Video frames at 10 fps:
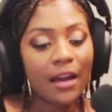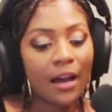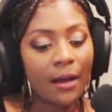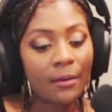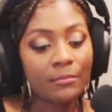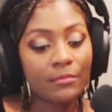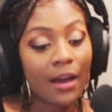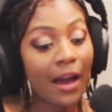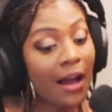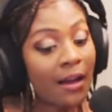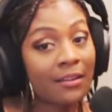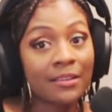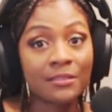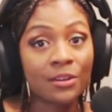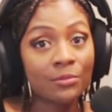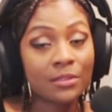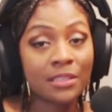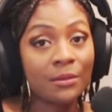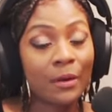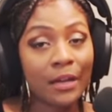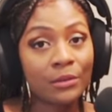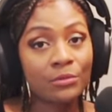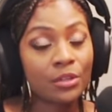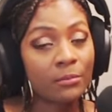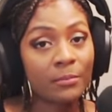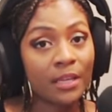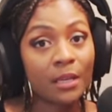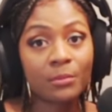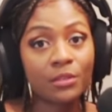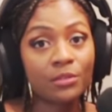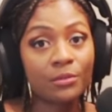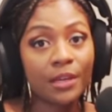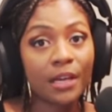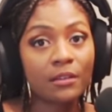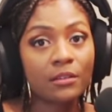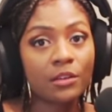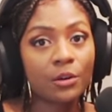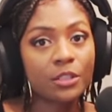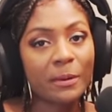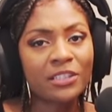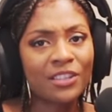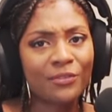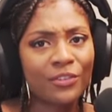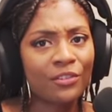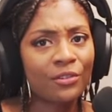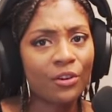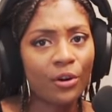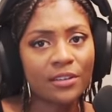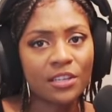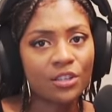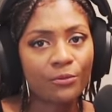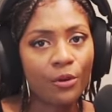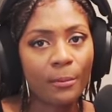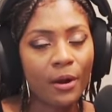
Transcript: Um, I don't see why you shouldn't be able to do that. You know, especially if you're going to audition for a